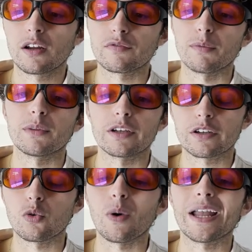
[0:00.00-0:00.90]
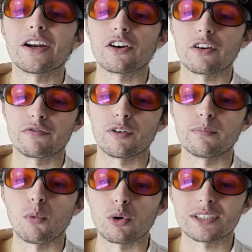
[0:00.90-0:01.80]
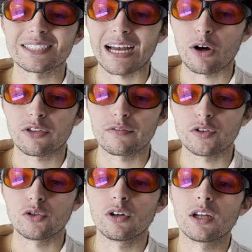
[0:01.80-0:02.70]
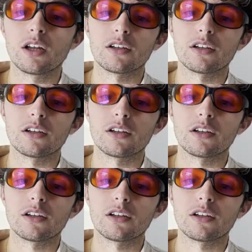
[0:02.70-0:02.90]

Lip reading: from the equator or from more south of you,